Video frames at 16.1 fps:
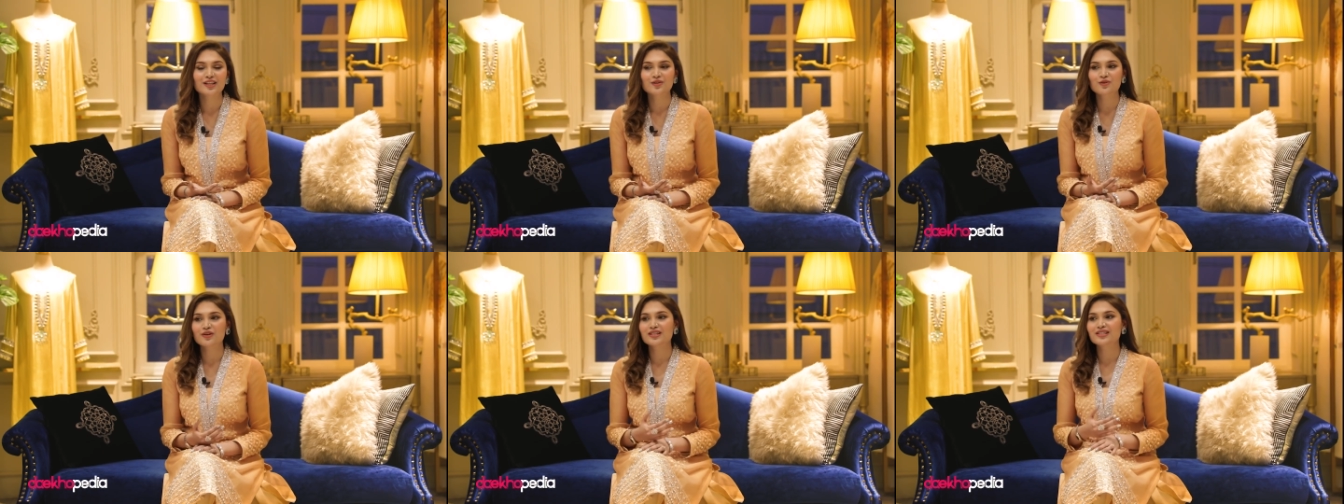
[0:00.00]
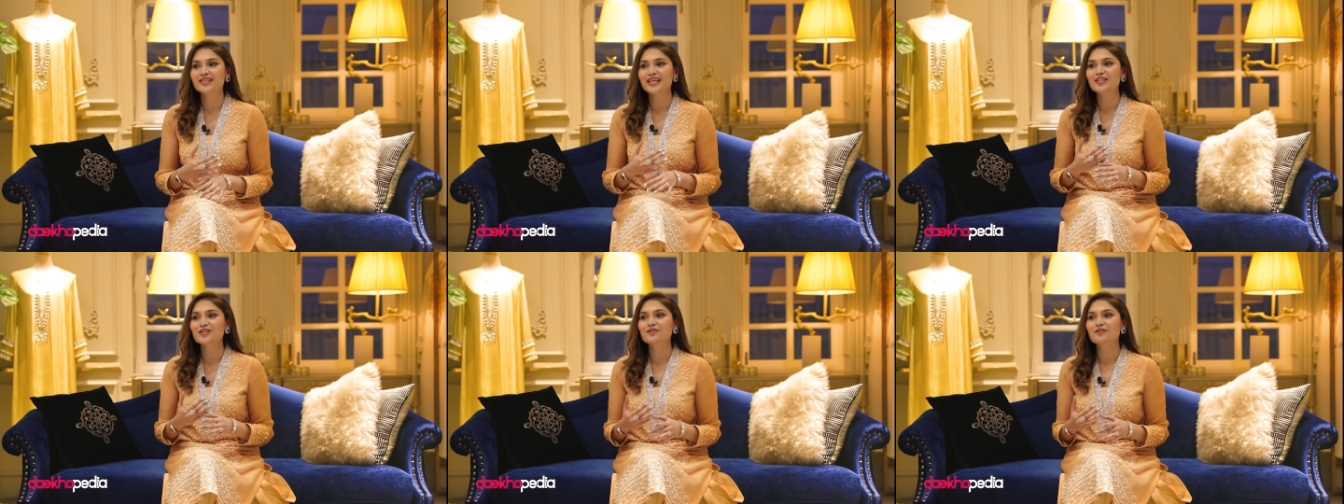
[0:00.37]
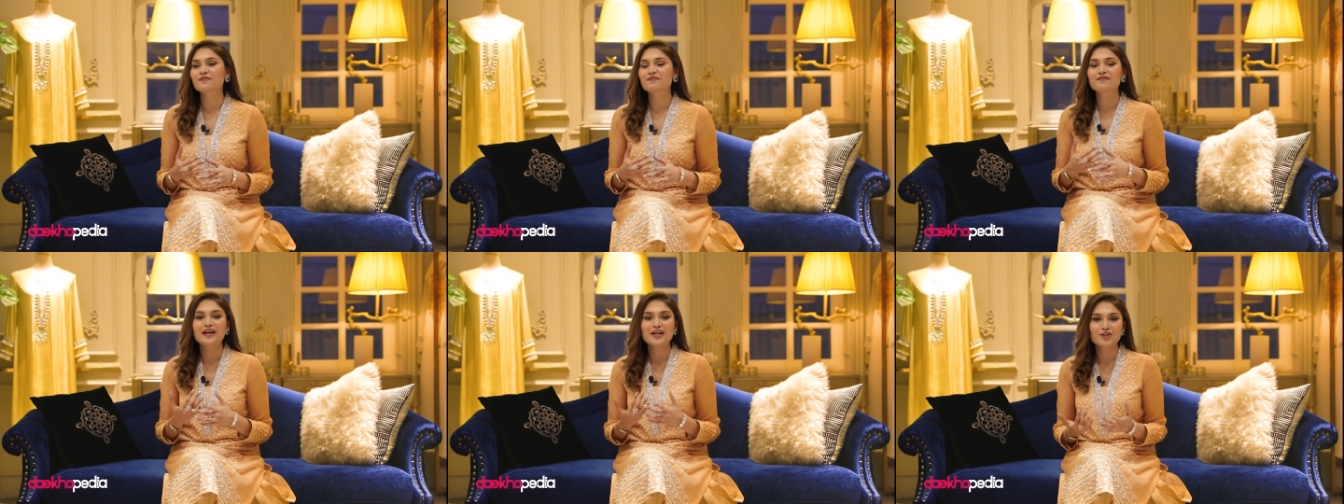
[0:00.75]
you know, a sense
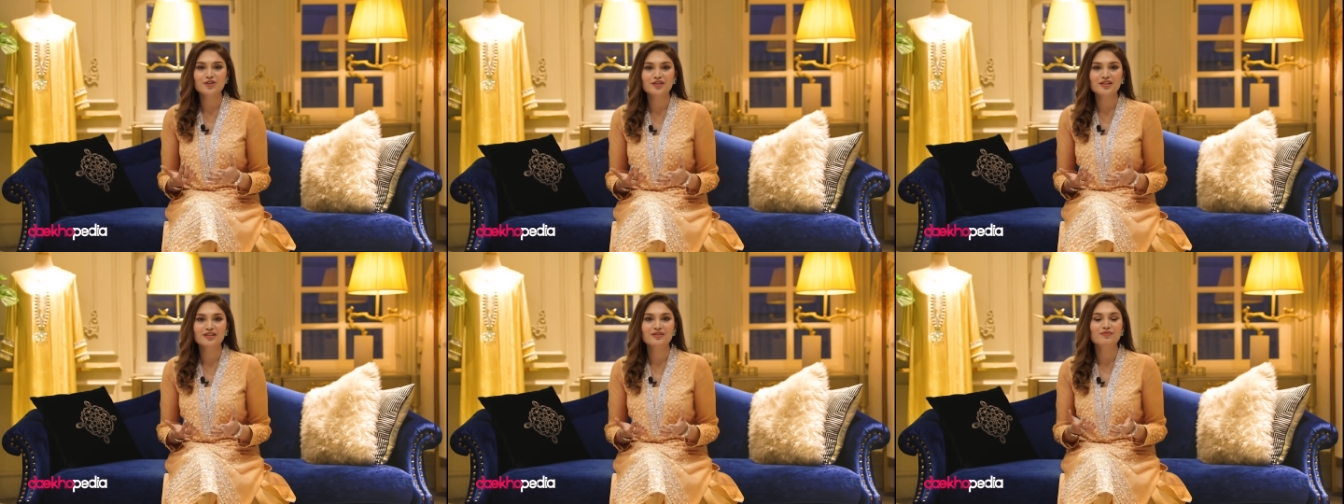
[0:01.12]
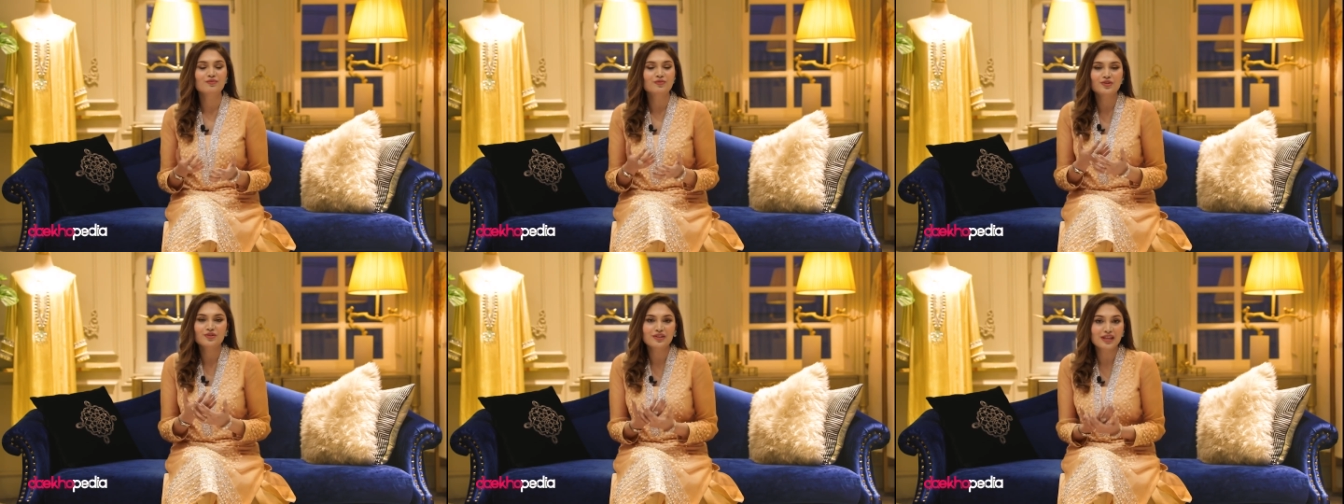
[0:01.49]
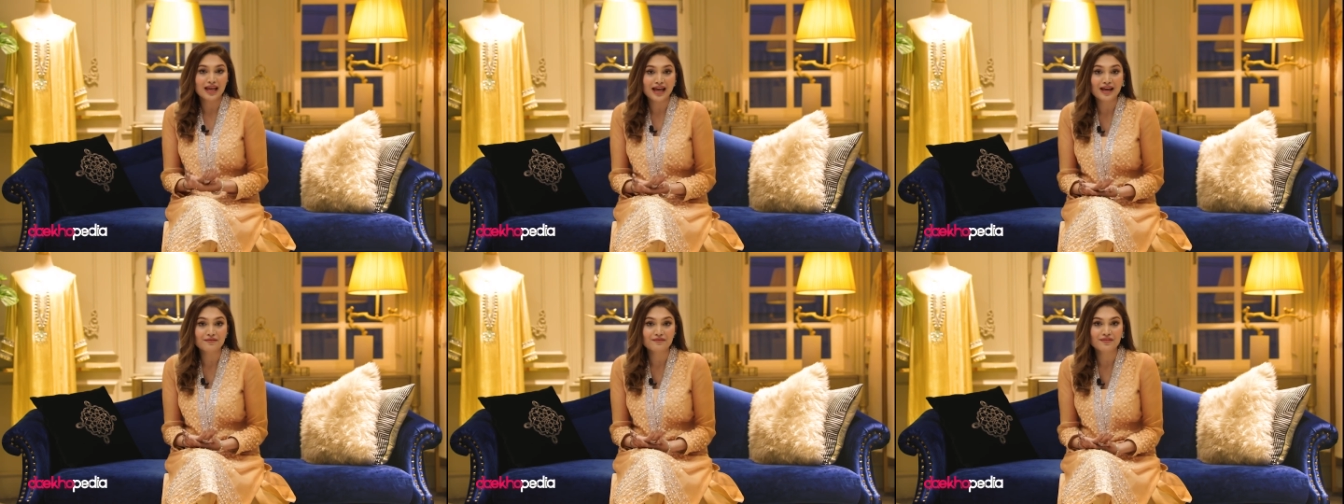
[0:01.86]
of fashion which they
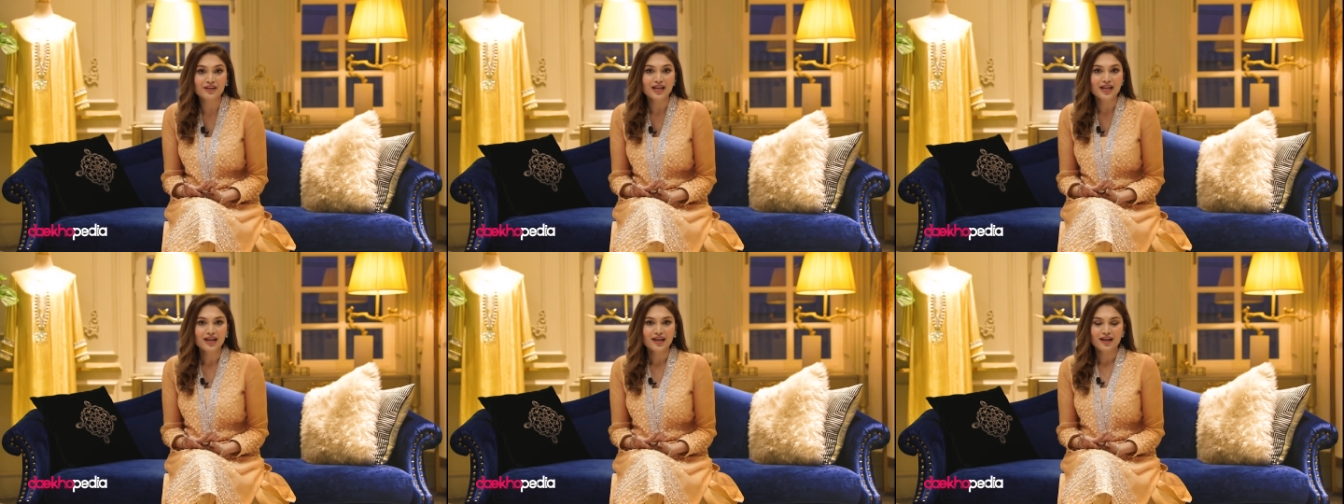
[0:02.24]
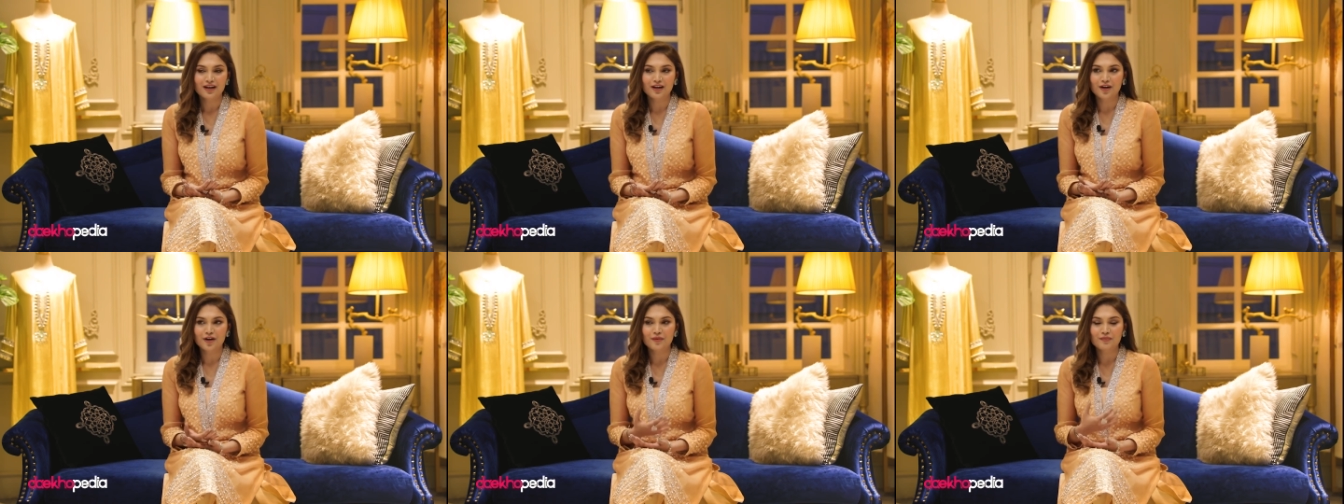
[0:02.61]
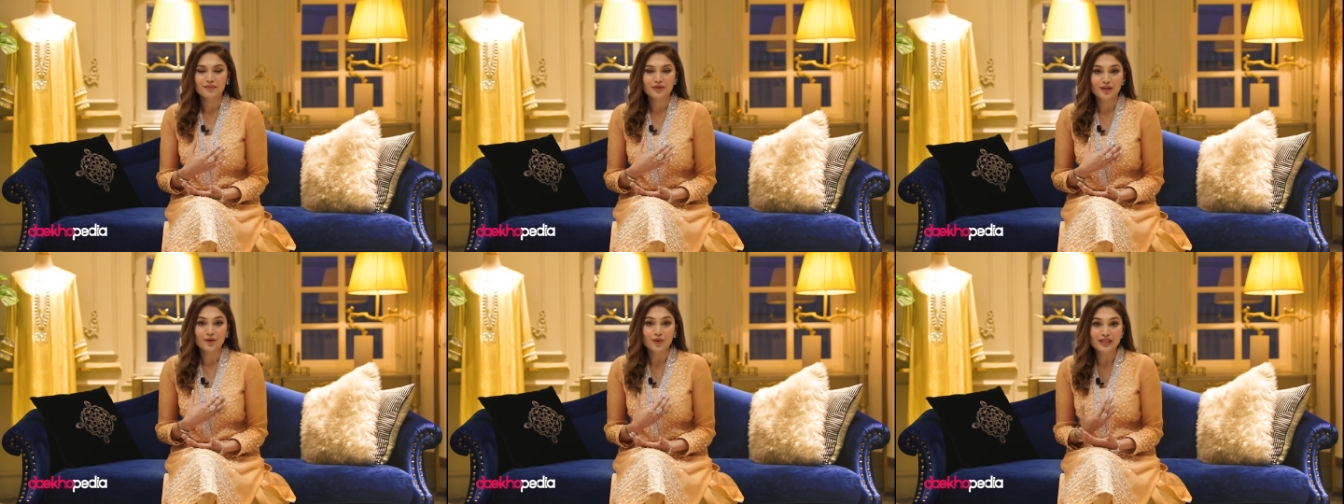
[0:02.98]
have,
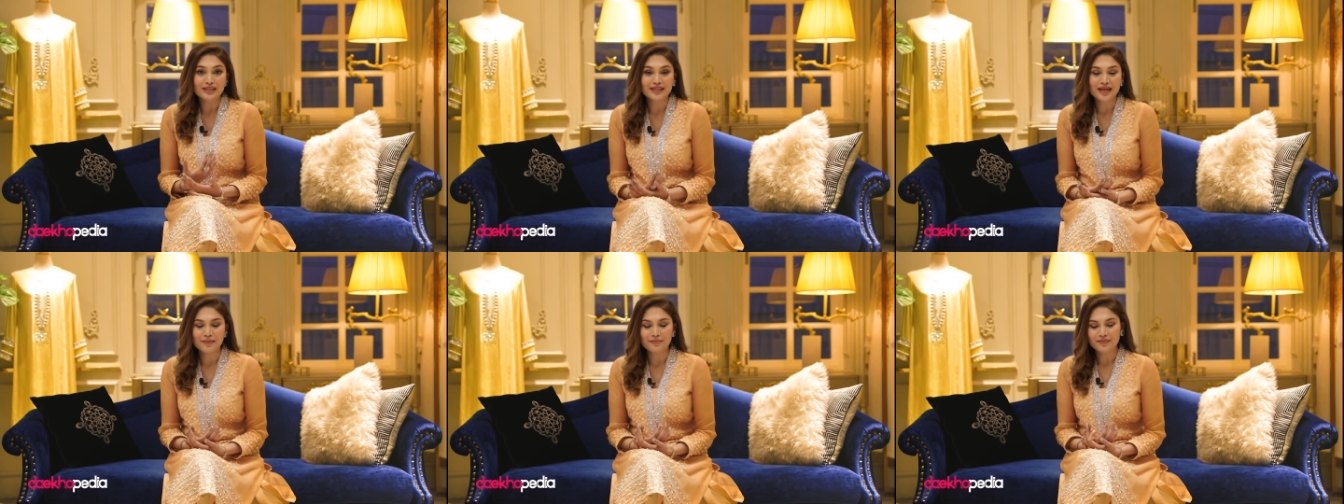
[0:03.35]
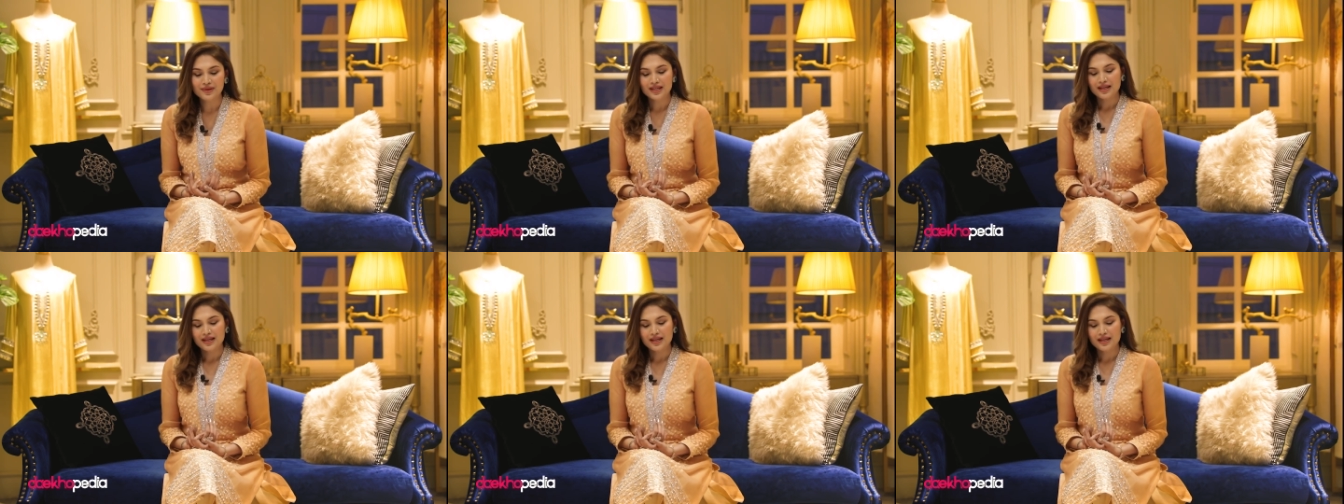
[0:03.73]
um, you know, in them.